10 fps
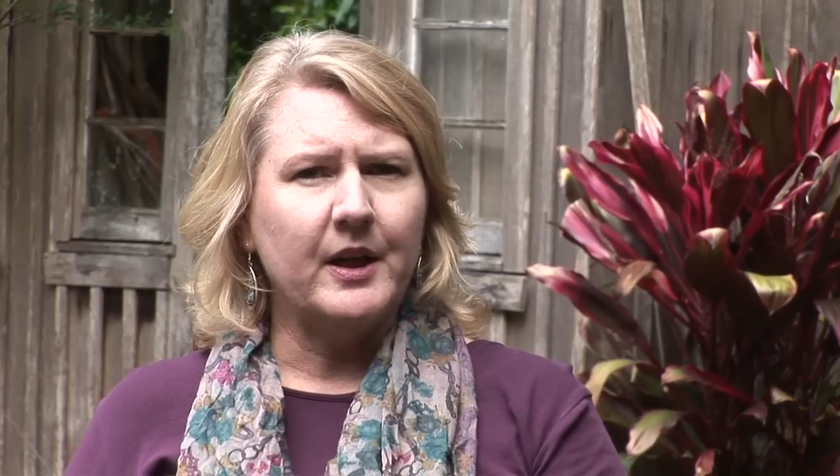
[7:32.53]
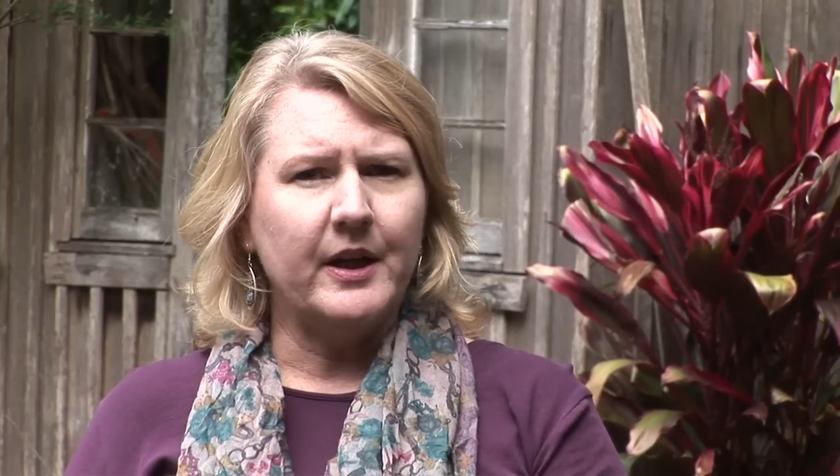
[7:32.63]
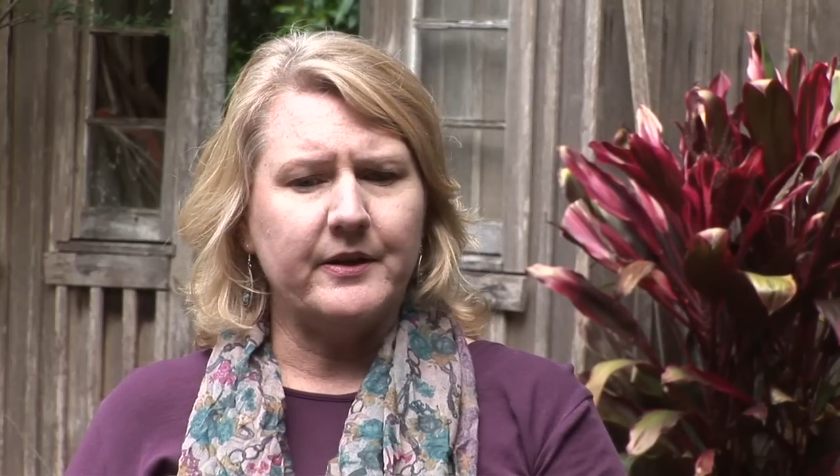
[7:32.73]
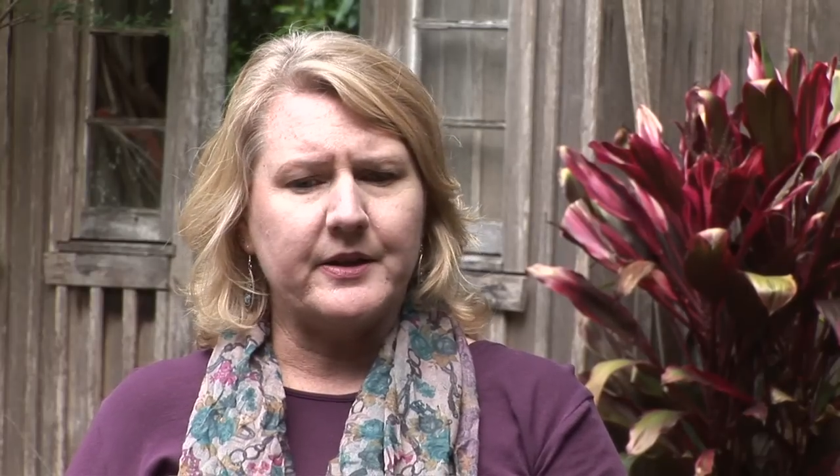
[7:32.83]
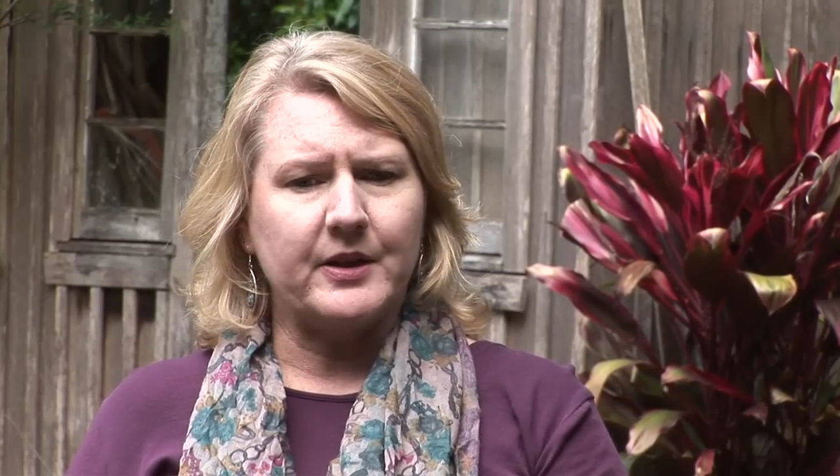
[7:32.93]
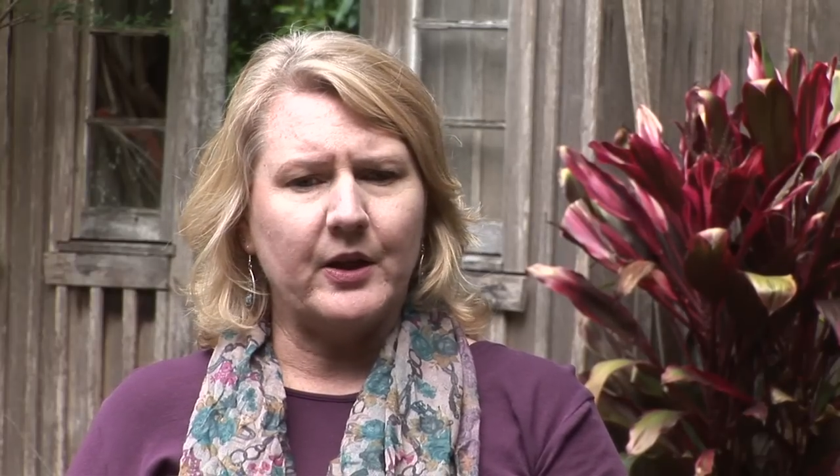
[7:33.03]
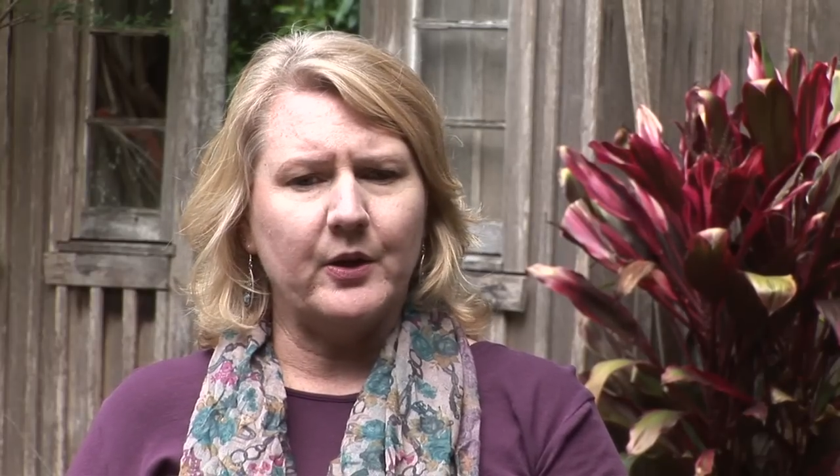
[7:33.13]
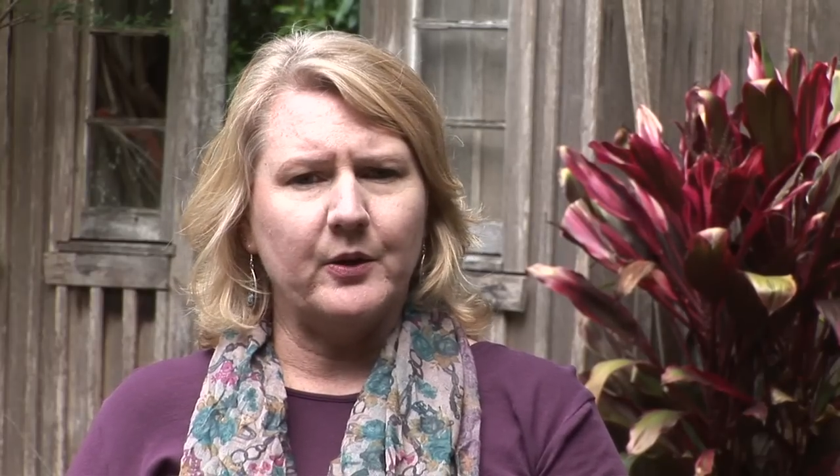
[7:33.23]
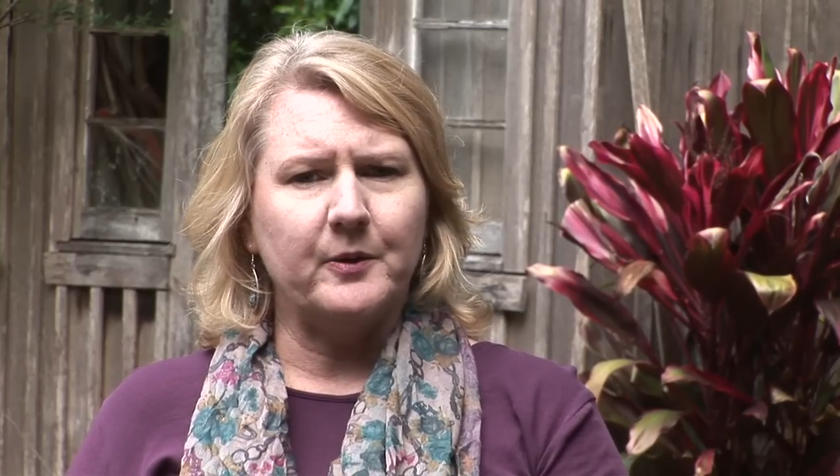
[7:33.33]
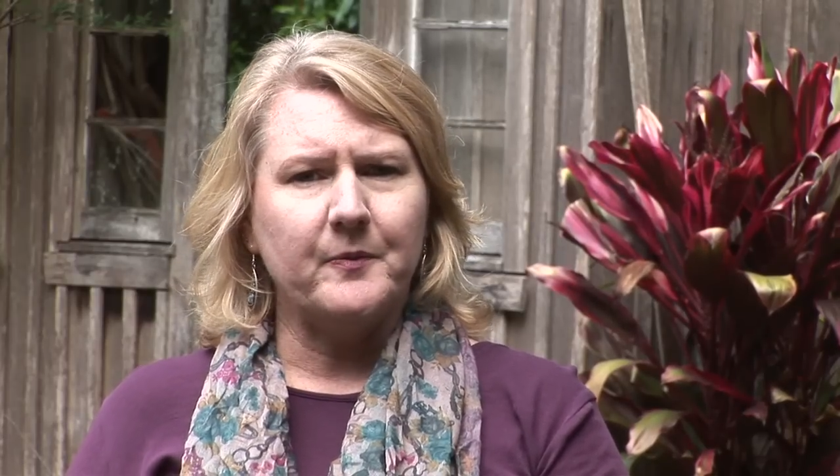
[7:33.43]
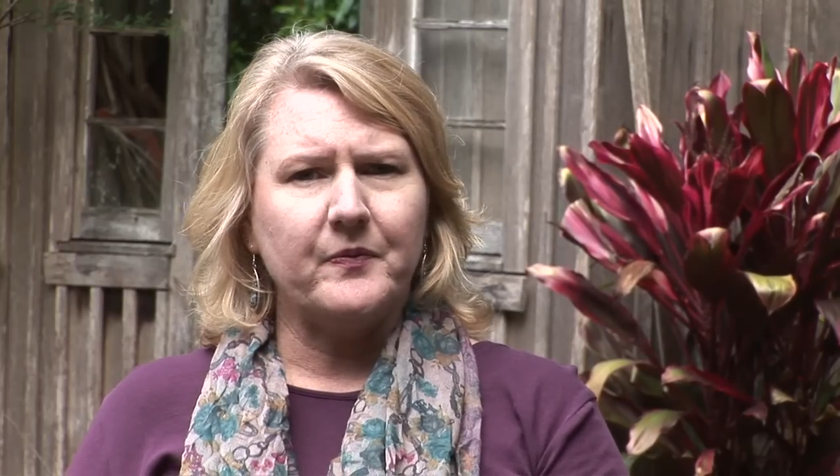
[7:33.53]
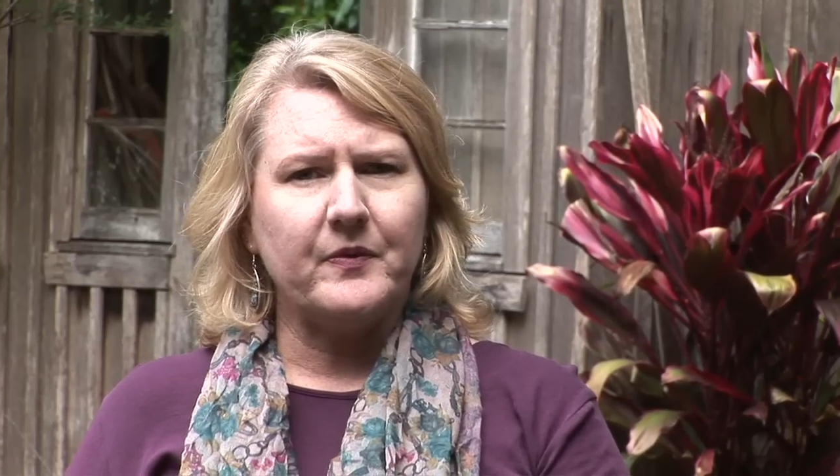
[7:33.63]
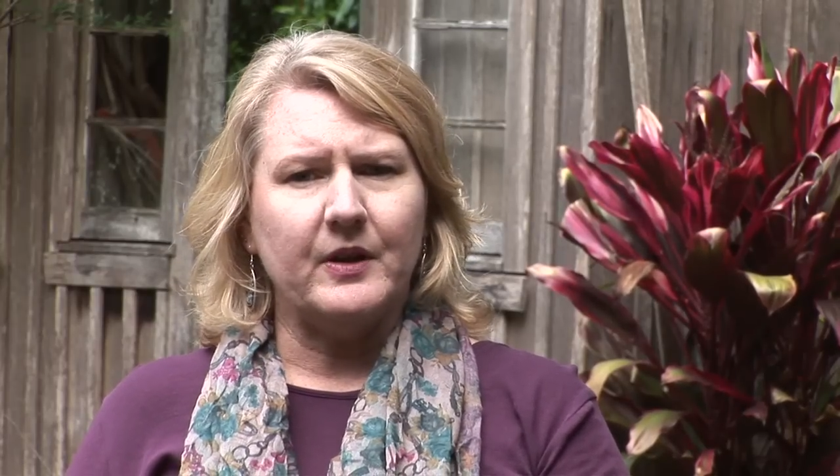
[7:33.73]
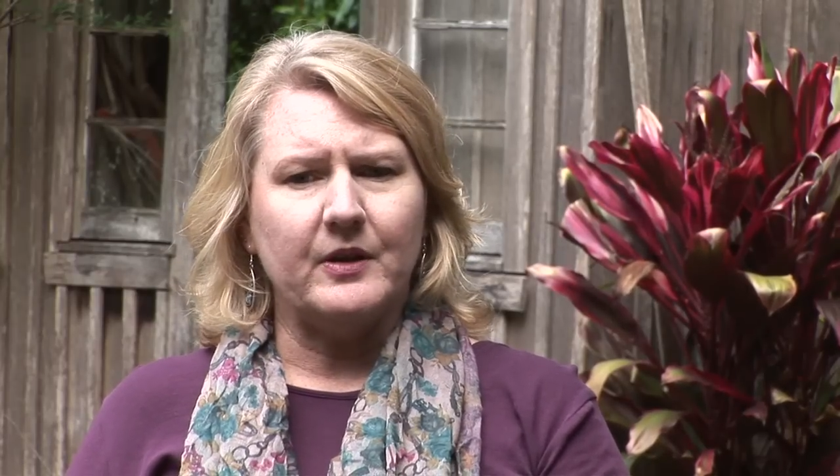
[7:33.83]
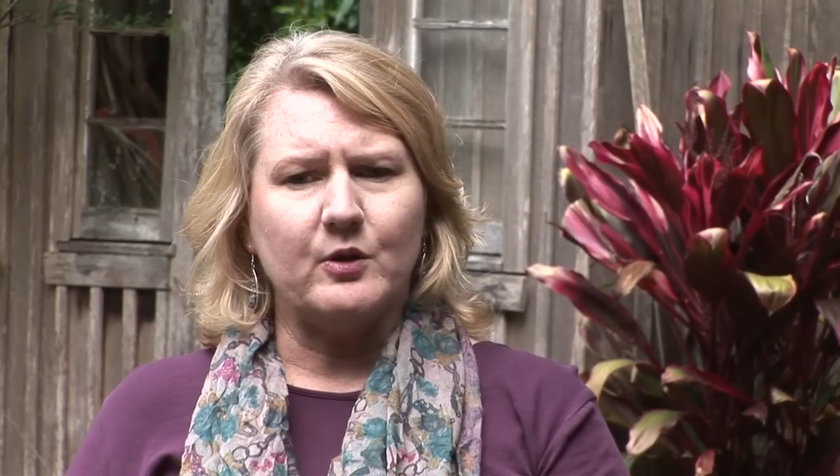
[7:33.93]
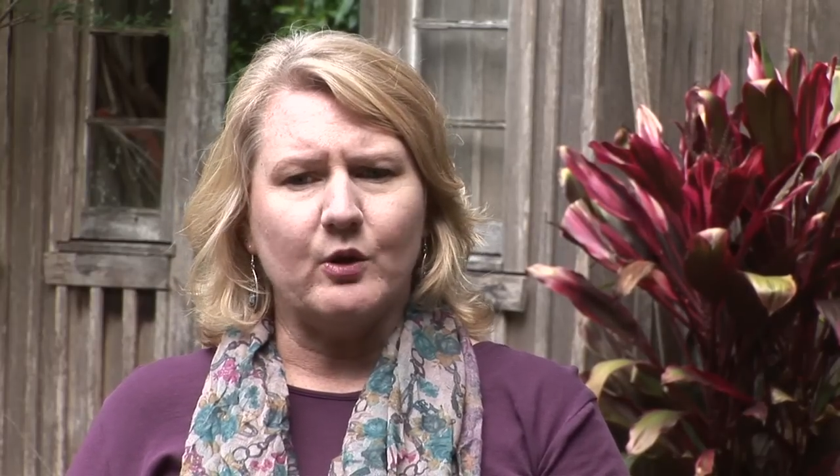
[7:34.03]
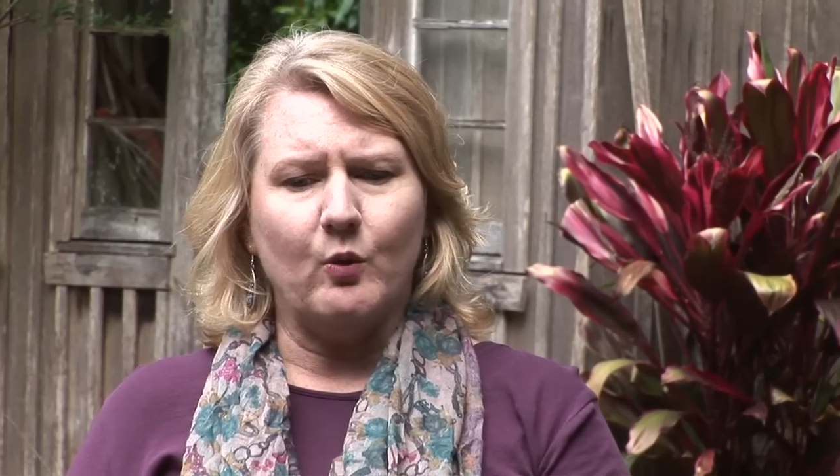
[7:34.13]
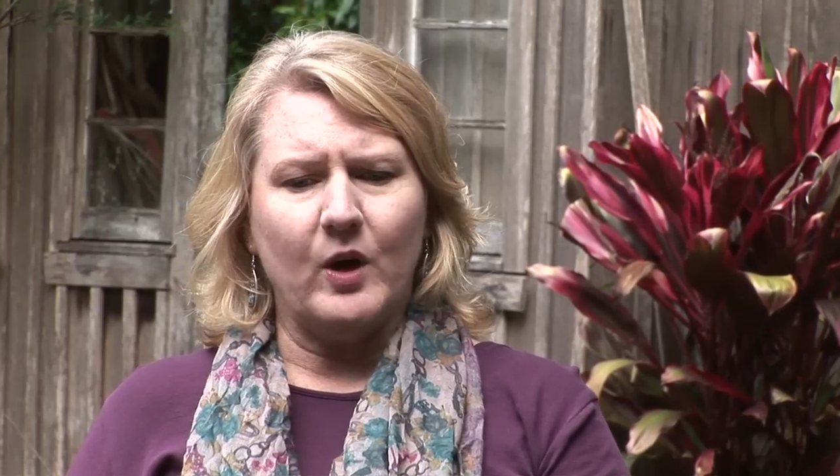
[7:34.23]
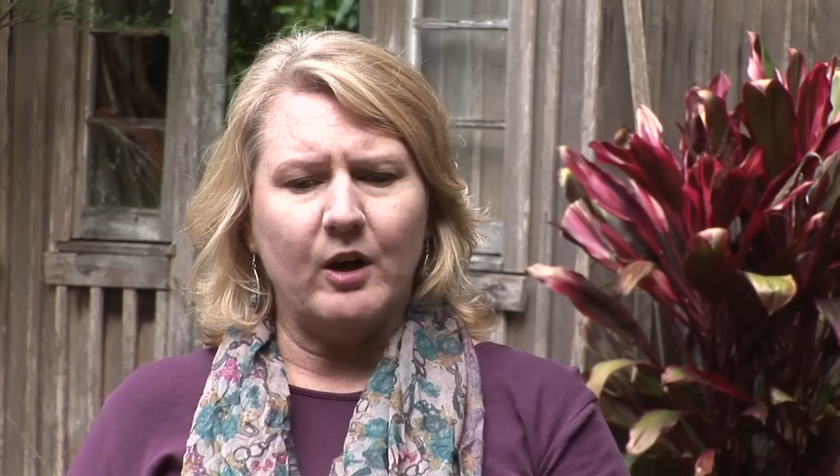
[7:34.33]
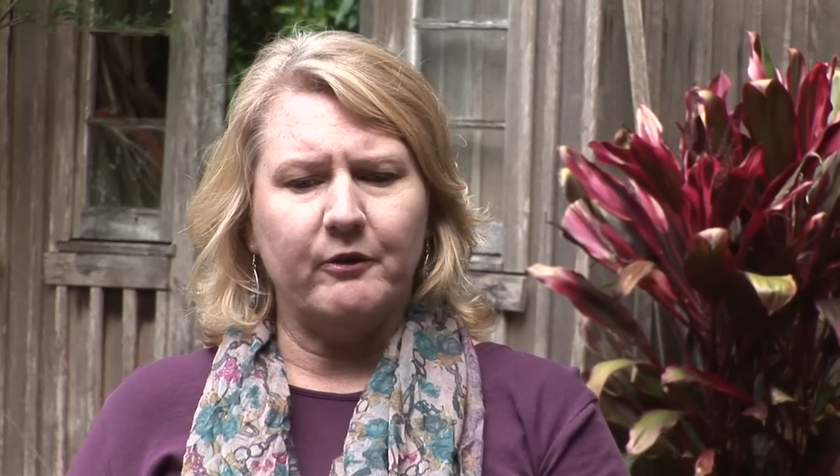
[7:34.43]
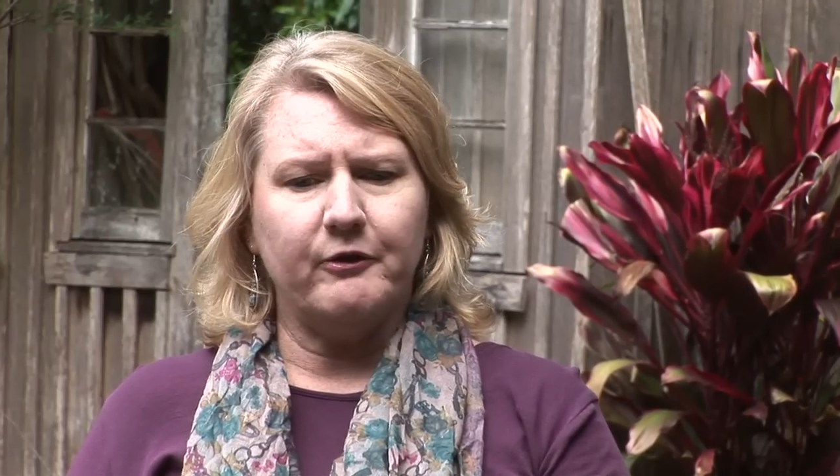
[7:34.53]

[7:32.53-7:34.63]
And so it took a while